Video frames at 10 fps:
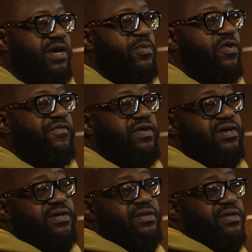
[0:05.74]
come over
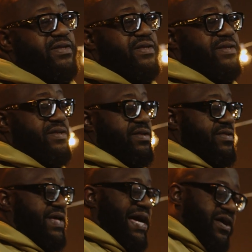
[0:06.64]

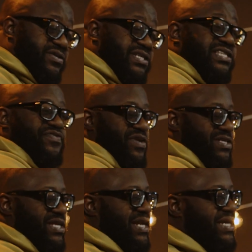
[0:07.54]
the house, his
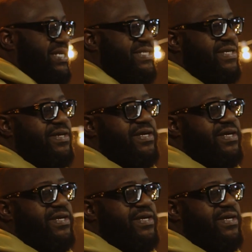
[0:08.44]
friends that is,